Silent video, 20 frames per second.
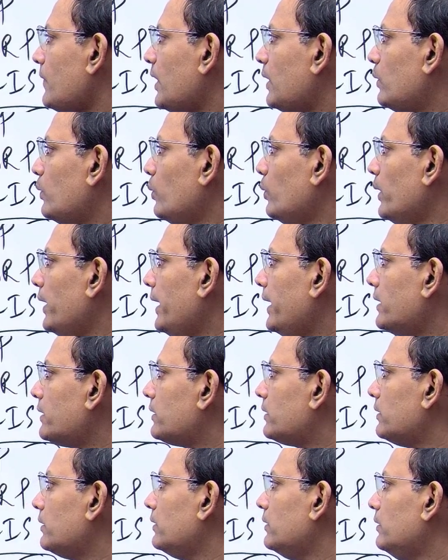two
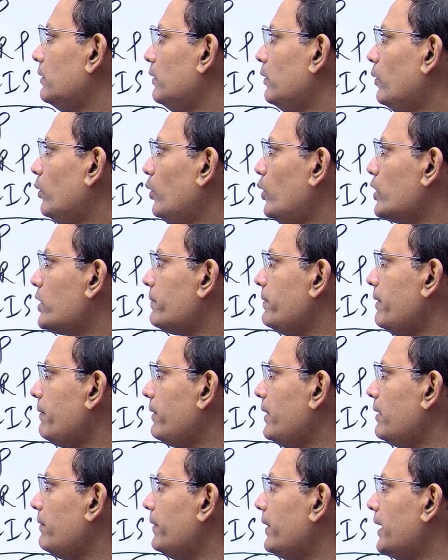links, OSPF
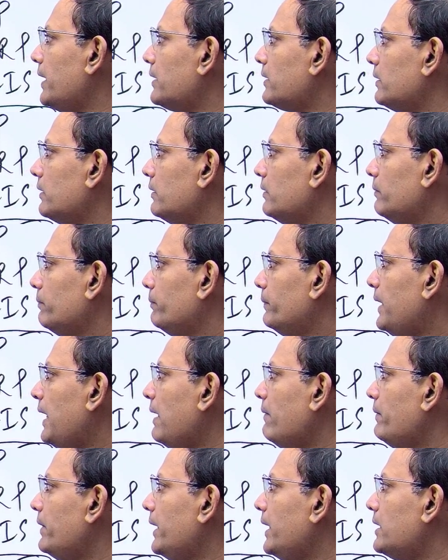configuration,
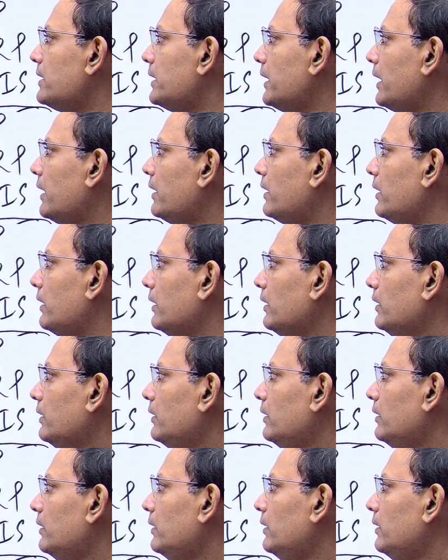primary and secondary.
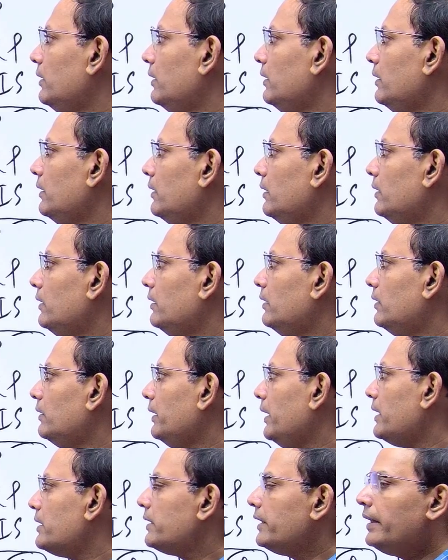
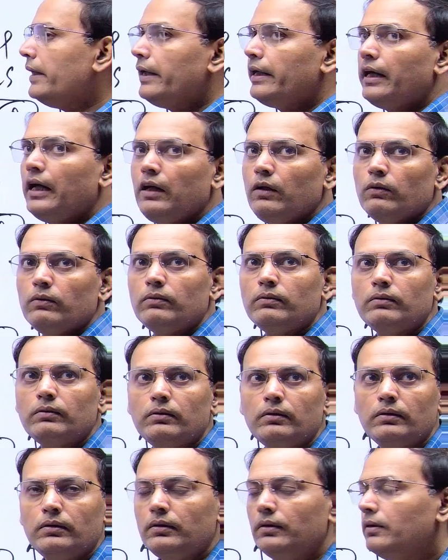They are sending hello.
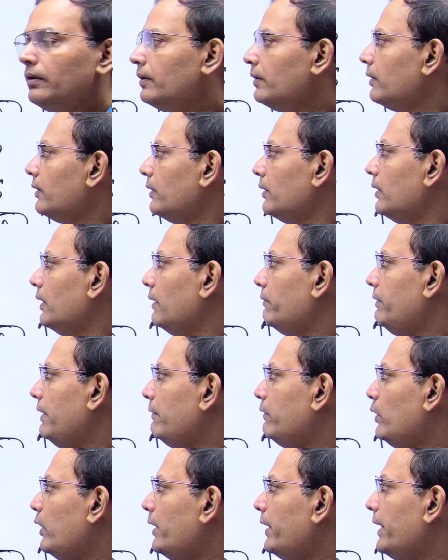If I
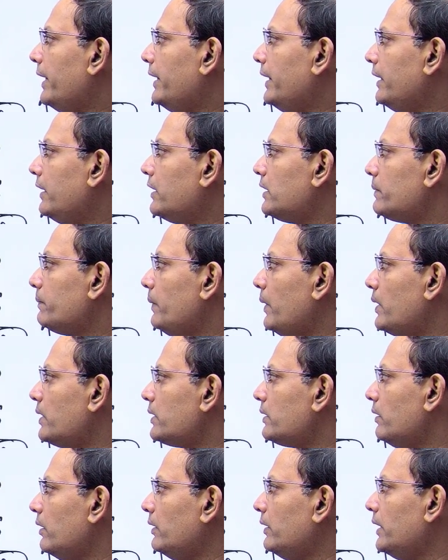am not getting
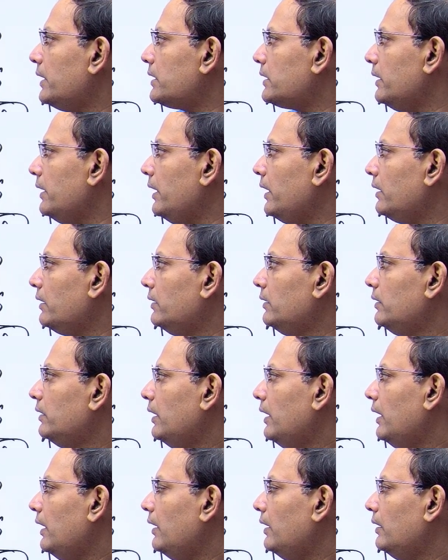response on this link,
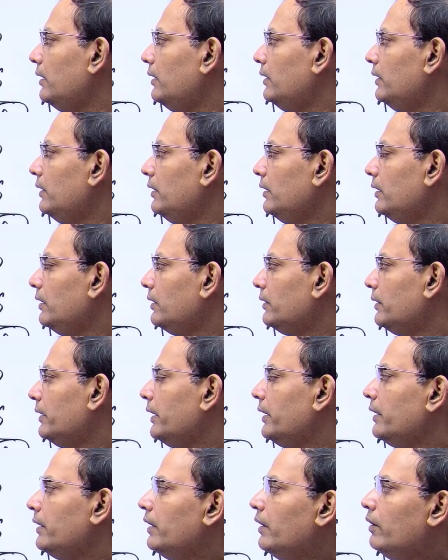
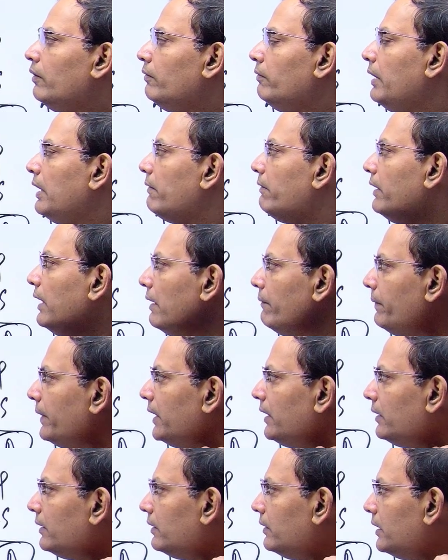then what will
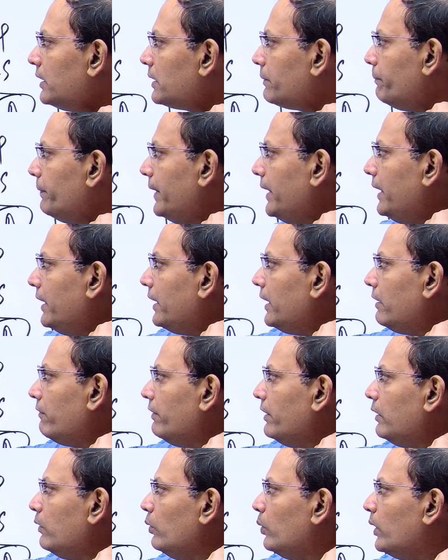happen? This peering
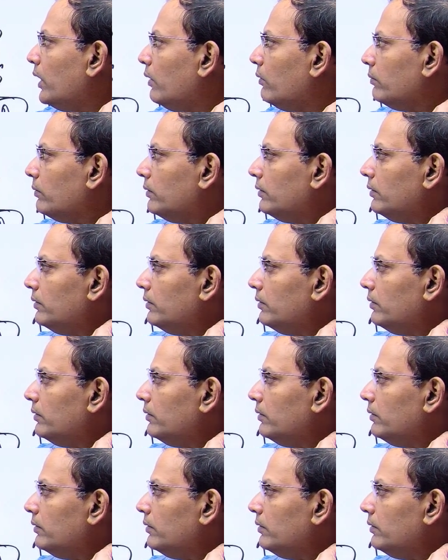will go down.